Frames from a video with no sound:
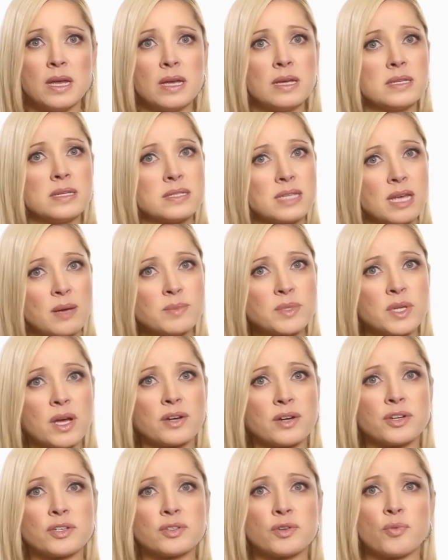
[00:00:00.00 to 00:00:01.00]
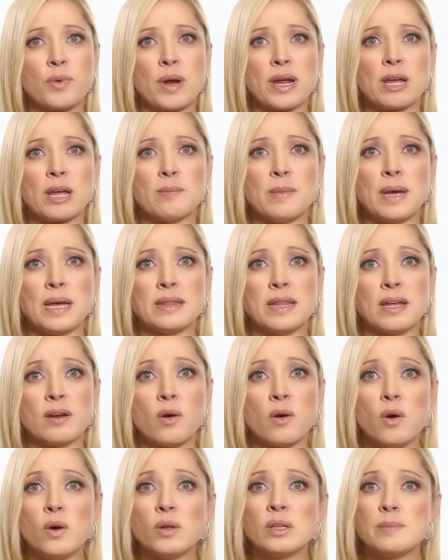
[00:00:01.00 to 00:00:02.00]
Some doctors would recommend
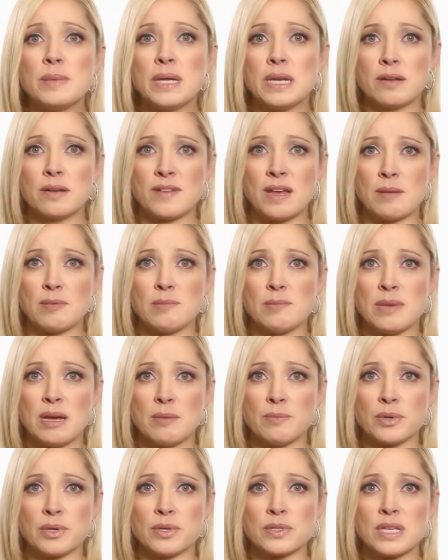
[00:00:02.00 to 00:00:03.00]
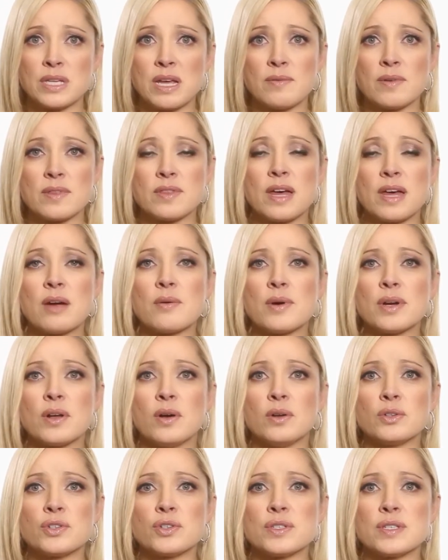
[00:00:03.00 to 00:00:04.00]
that all immediate family members have a thyroid
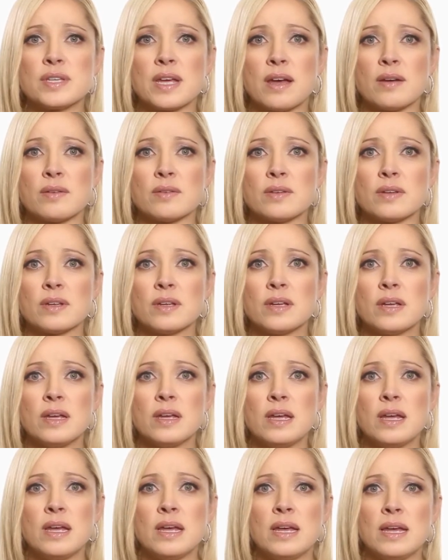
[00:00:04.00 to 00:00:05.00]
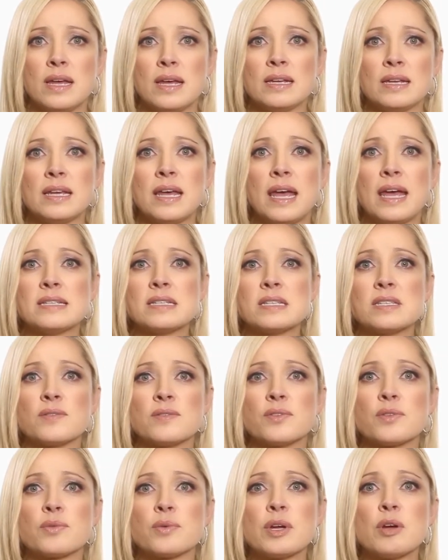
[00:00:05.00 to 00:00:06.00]
ultrasound. In cases
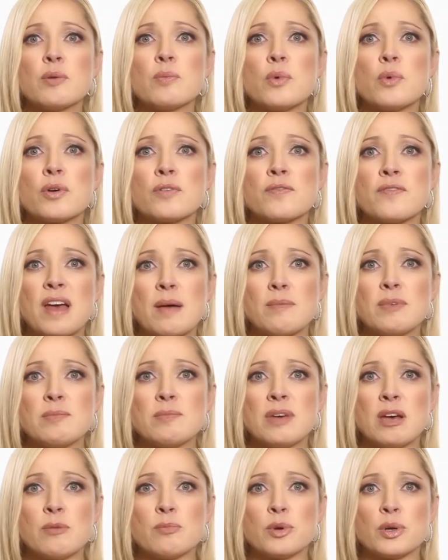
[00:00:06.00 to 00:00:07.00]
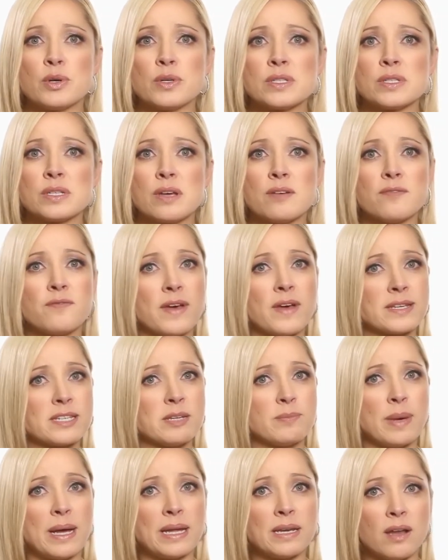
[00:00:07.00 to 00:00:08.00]
of 3 or more family members
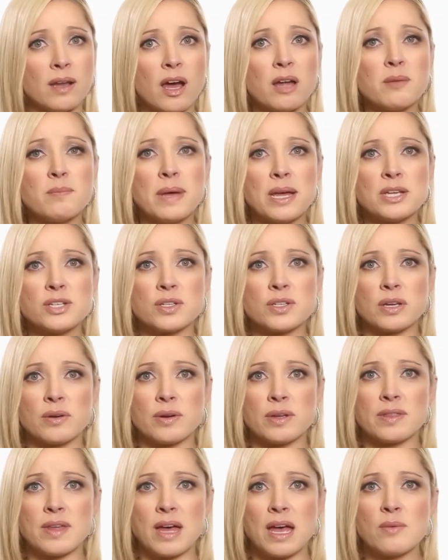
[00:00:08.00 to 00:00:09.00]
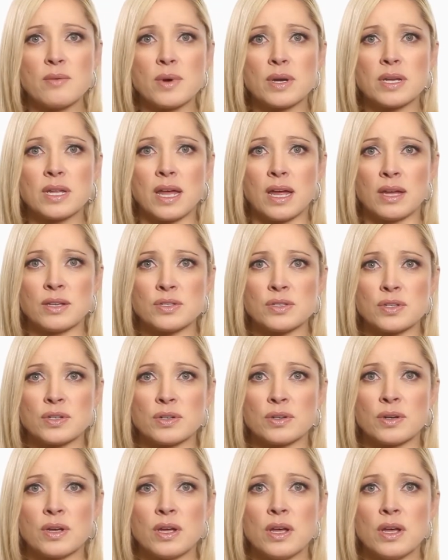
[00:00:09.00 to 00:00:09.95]
affected by non-medullary thyroid cancer,